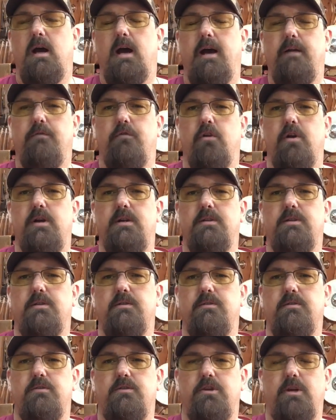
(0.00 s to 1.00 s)
Hi
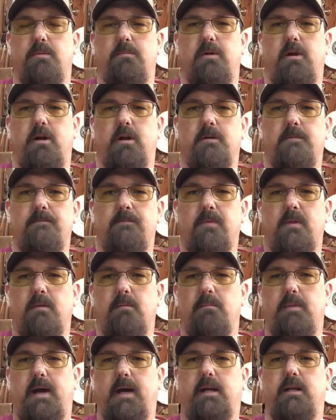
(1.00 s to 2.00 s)
friends, Jim here,
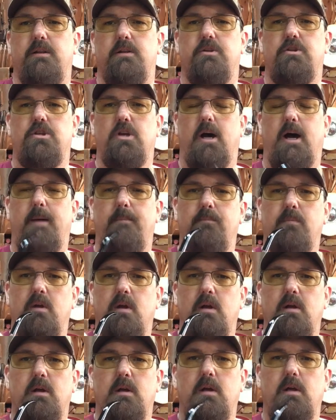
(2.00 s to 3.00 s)
back in the shop.
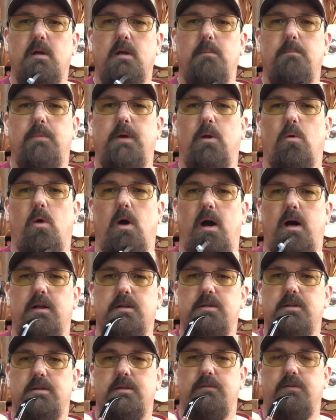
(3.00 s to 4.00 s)
Been a while
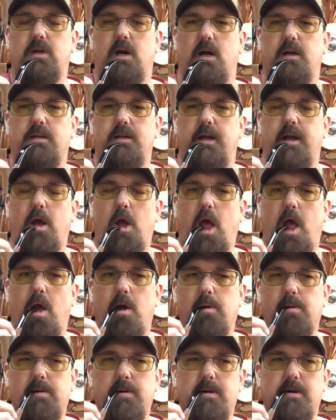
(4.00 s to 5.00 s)
since I talked to you.
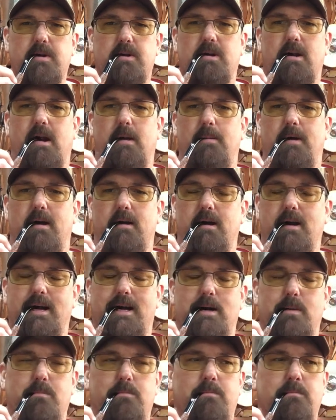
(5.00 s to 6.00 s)
Sorry about
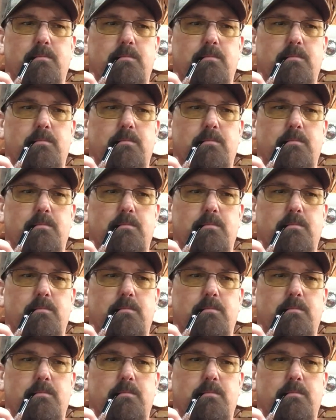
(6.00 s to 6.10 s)
that.